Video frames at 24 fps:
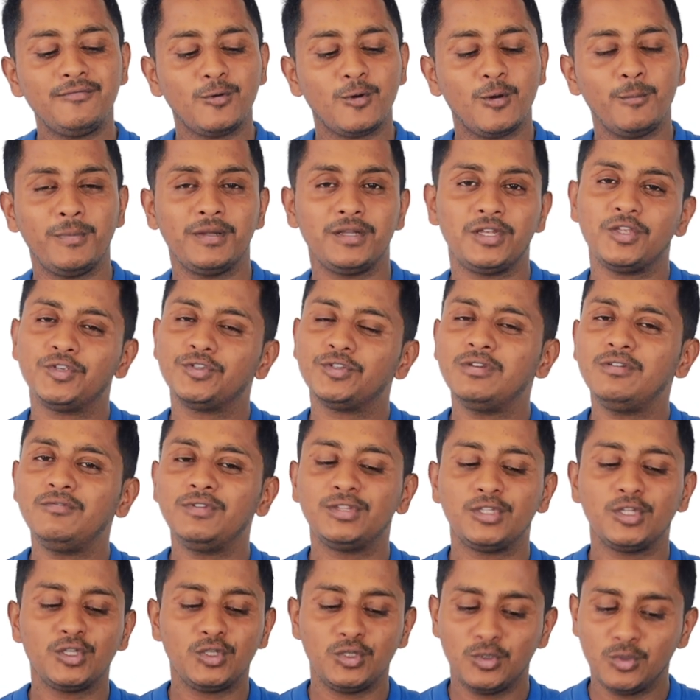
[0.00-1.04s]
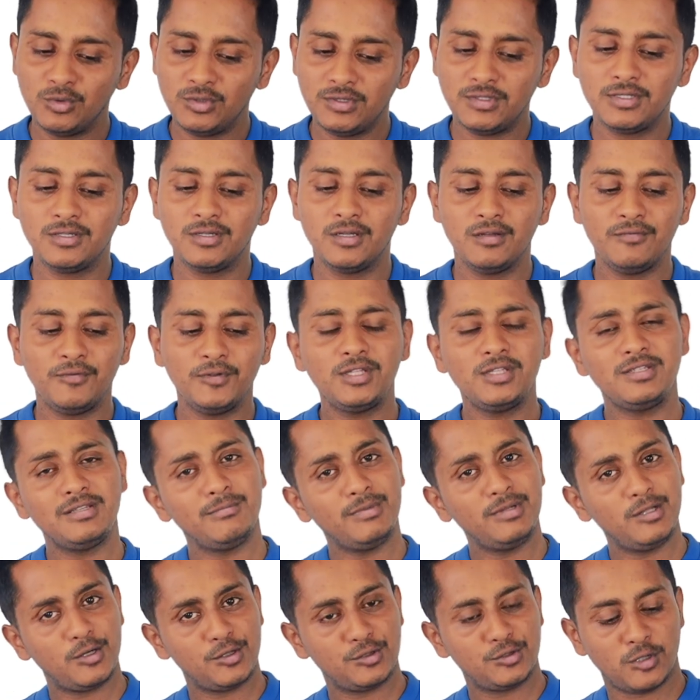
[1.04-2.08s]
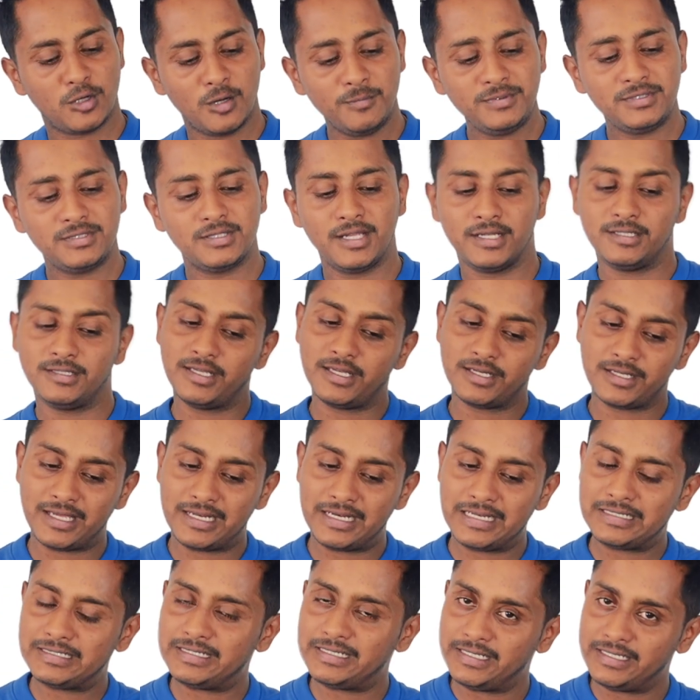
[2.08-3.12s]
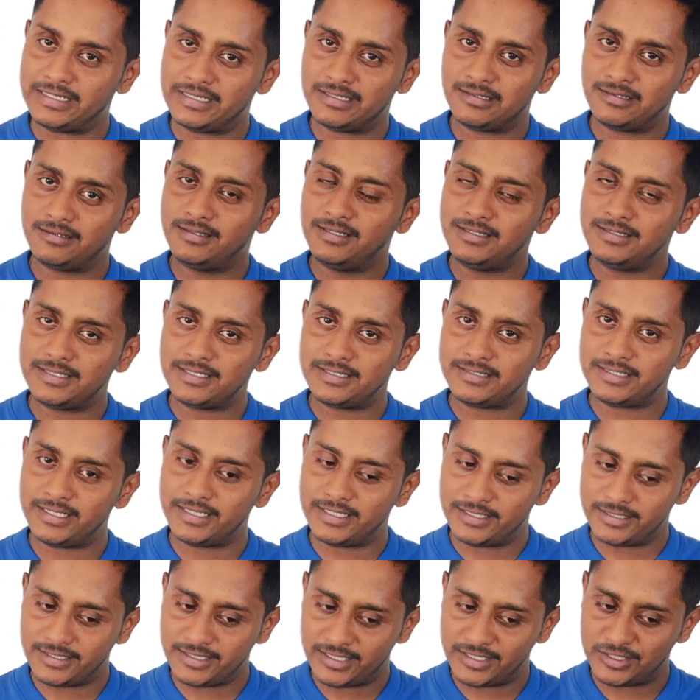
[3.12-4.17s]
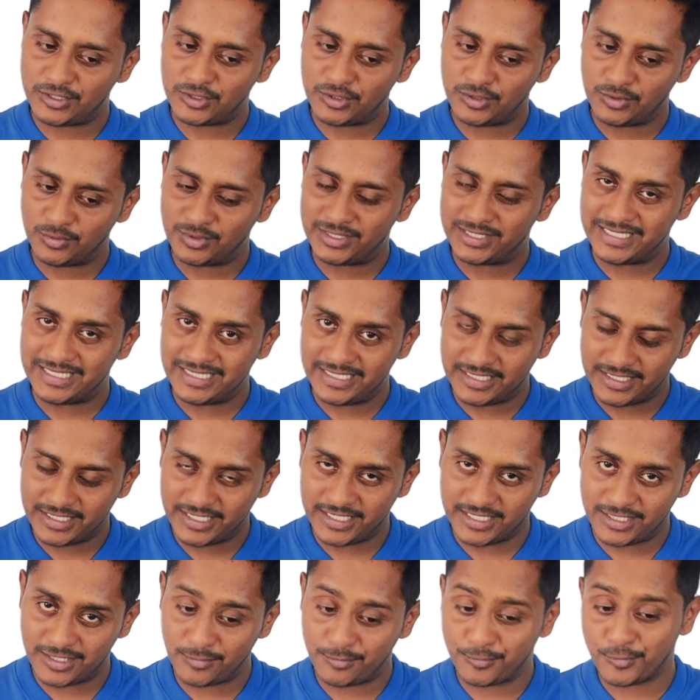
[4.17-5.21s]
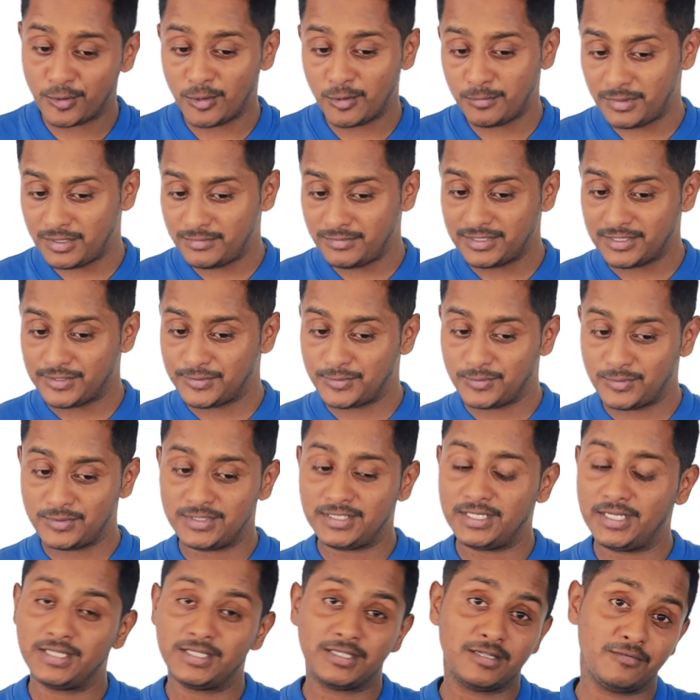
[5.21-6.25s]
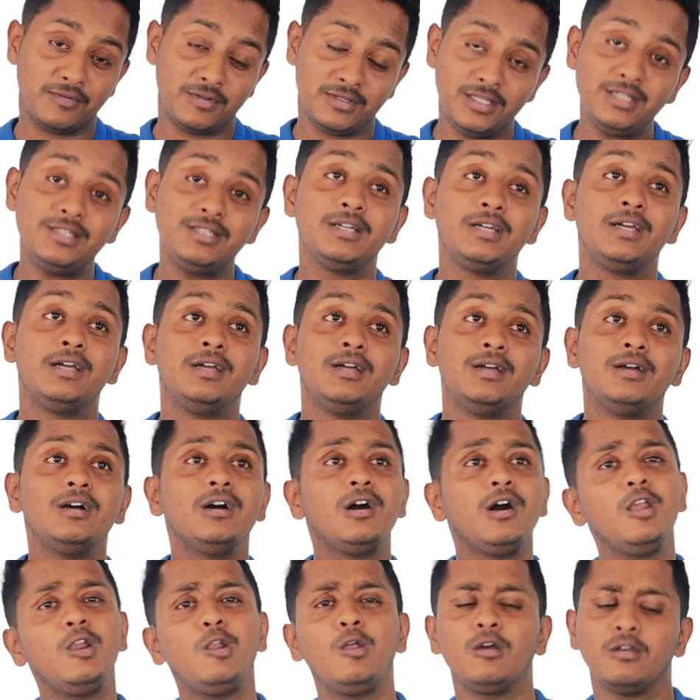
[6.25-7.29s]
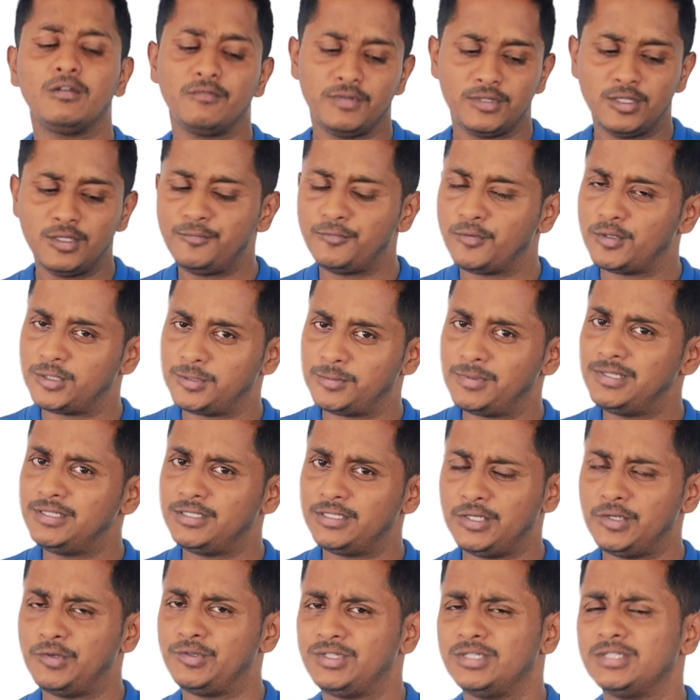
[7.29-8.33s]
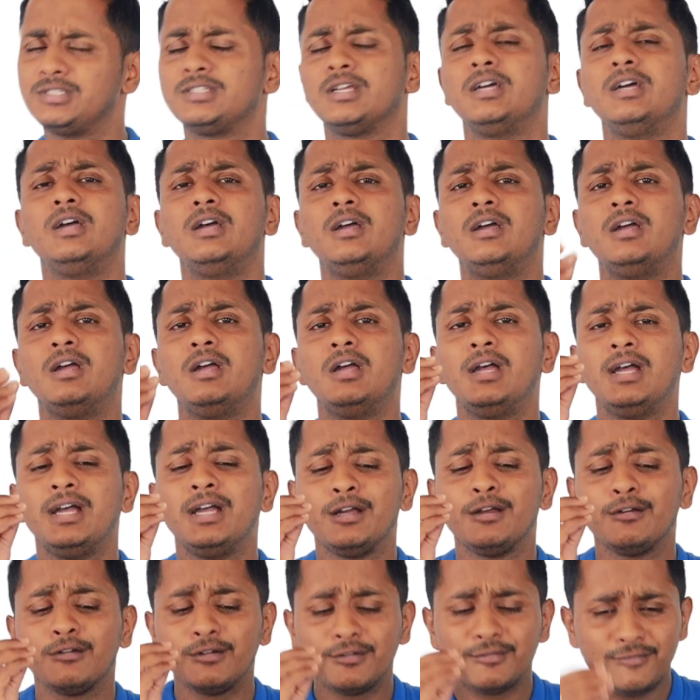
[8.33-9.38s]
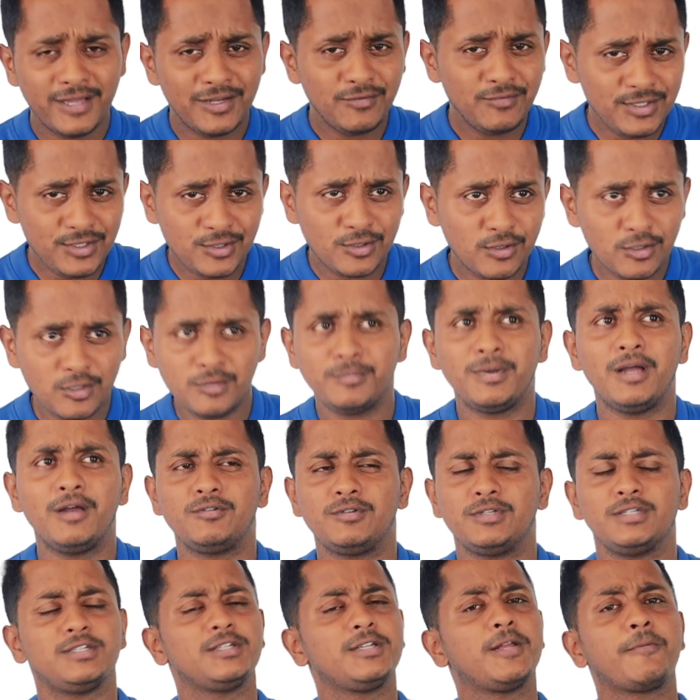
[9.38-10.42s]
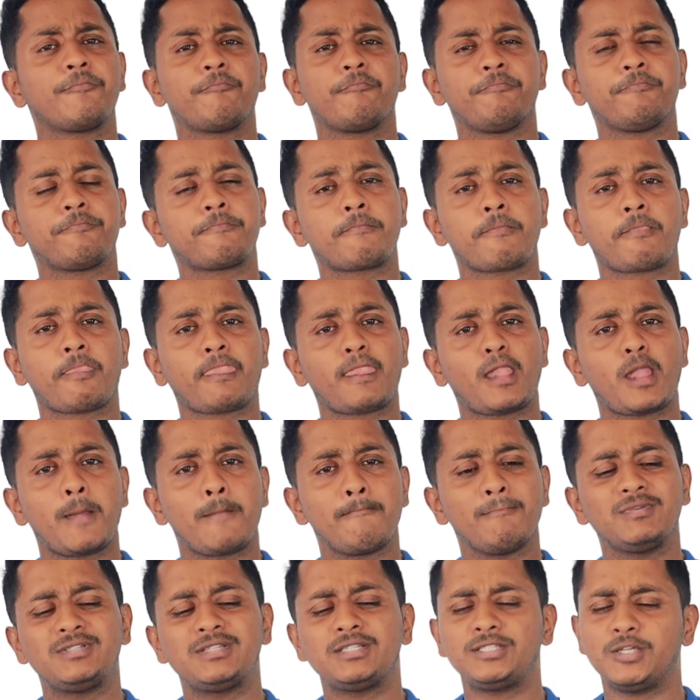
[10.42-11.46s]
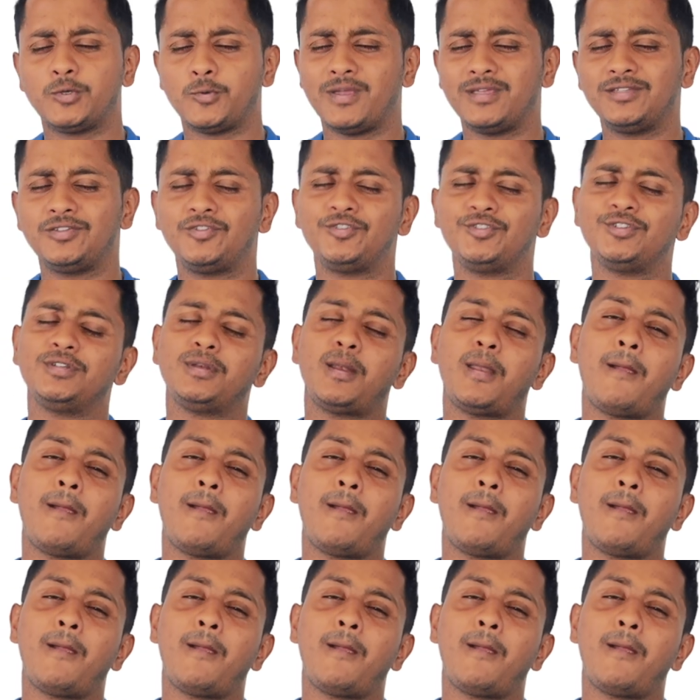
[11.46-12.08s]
competition with the youth for the similar jobs that they are currently in. This essay intends to delineate the problems associated with it along with the possible solutions. When we talk about it, such a question,